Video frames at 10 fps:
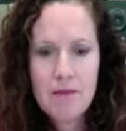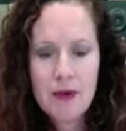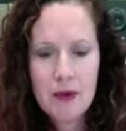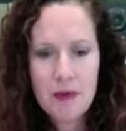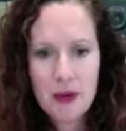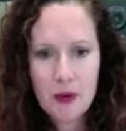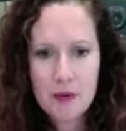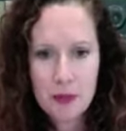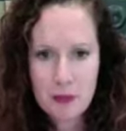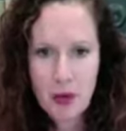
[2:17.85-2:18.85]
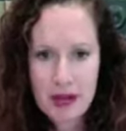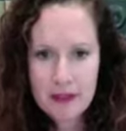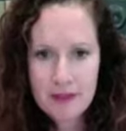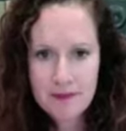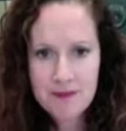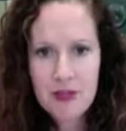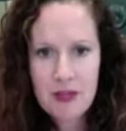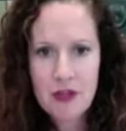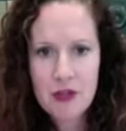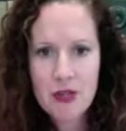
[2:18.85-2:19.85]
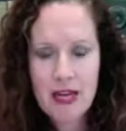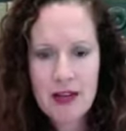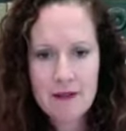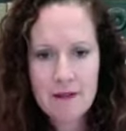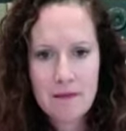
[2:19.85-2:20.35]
Both my groups are private, though you can have